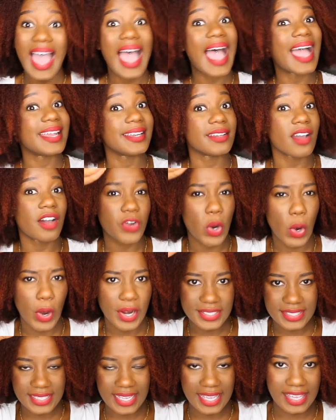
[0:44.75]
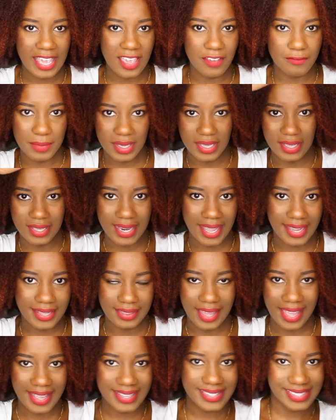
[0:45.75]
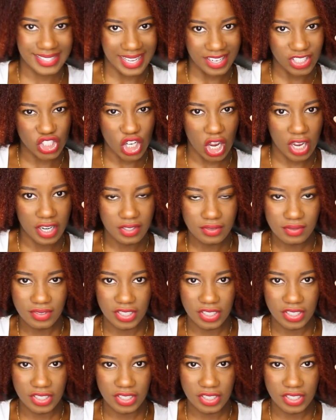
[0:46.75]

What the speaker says: And of course, it gave me like the extension,